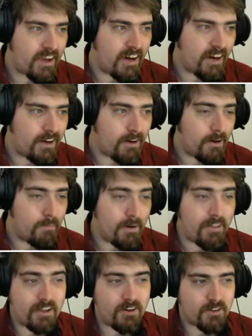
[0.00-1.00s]
are.
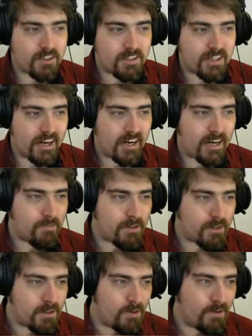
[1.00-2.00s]
But they're not in time.
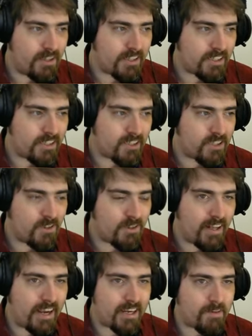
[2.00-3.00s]
Too little, too
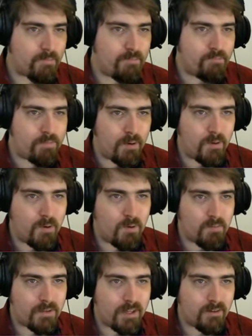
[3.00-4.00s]
late.
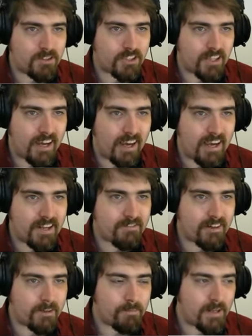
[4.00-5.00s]
Boom! Yojih, the highest
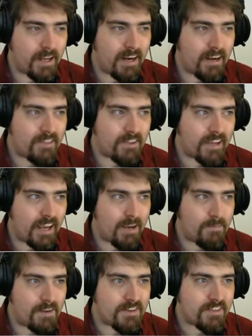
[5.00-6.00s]
rated player in the
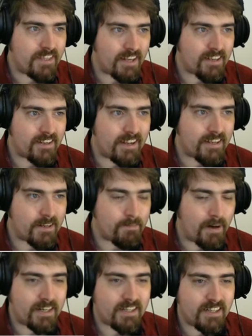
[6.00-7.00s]
game, is detonated
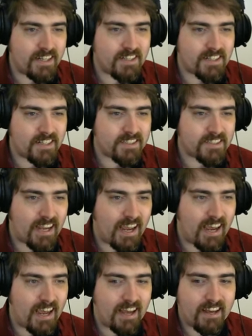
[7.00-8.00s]
by Nizar's
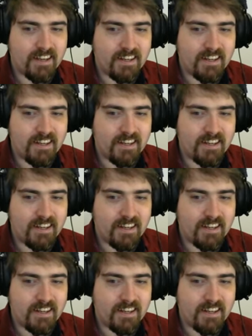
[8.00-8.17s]
air.